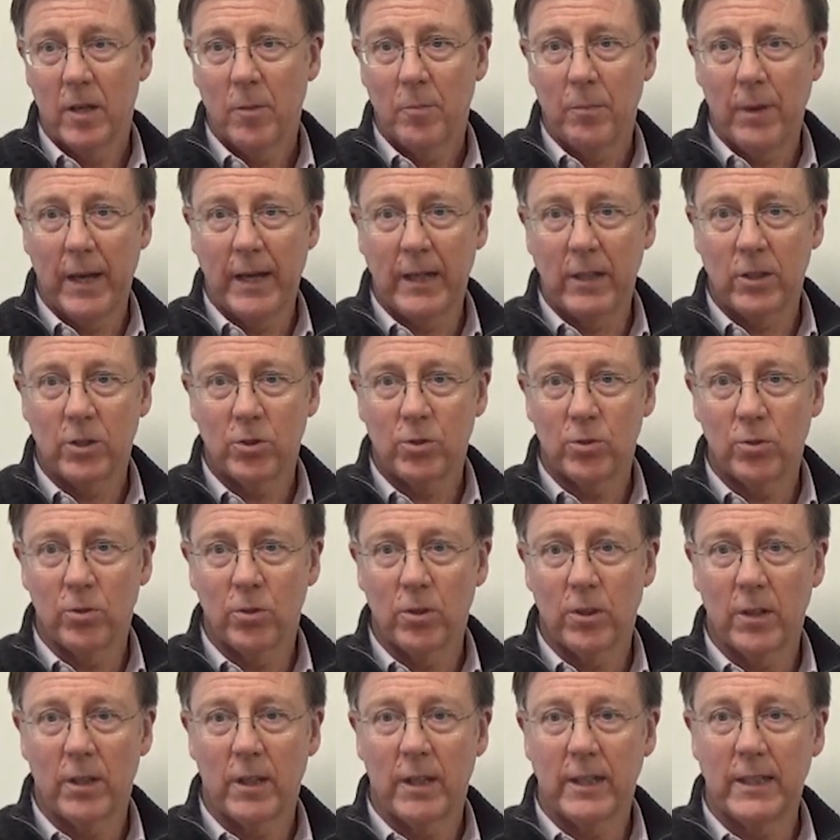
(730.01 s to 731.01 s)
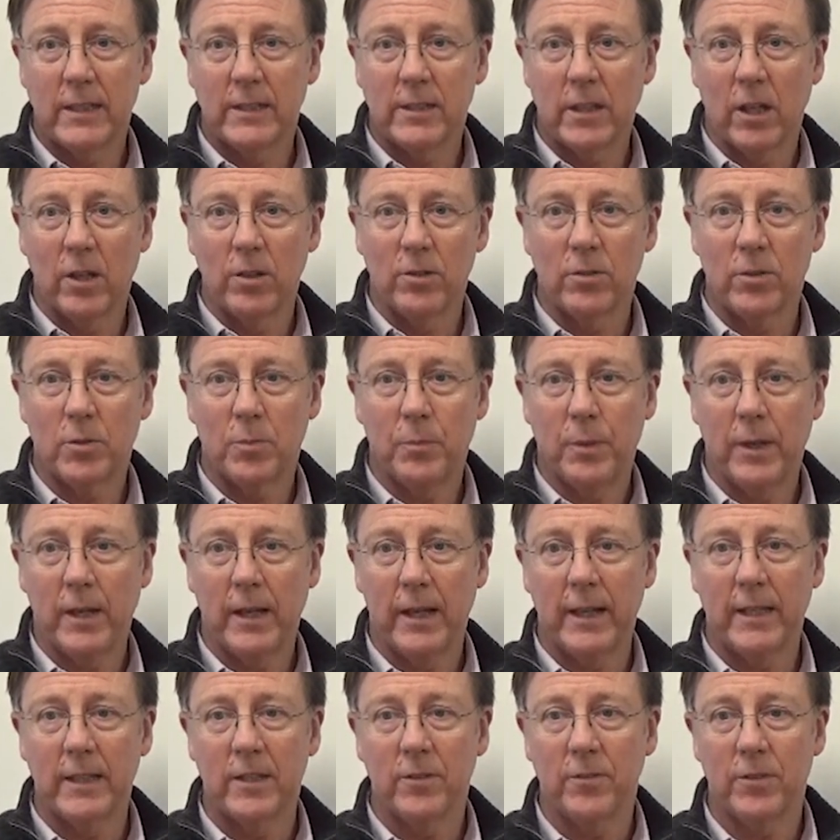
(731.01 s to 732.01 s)
Make sure that they don't
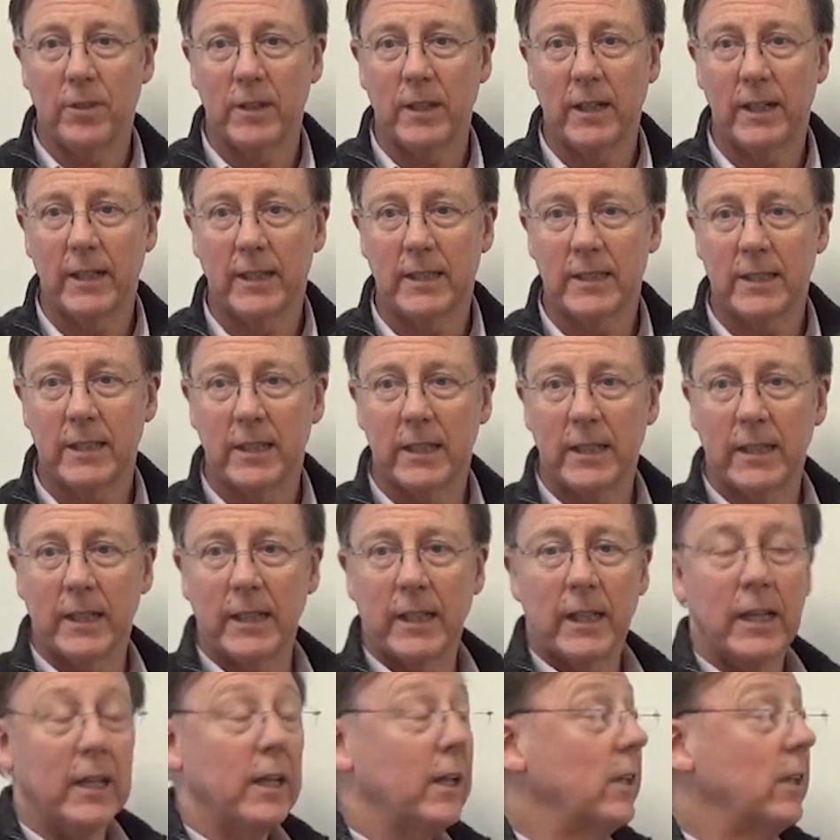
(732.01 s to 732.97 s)
pay the VAT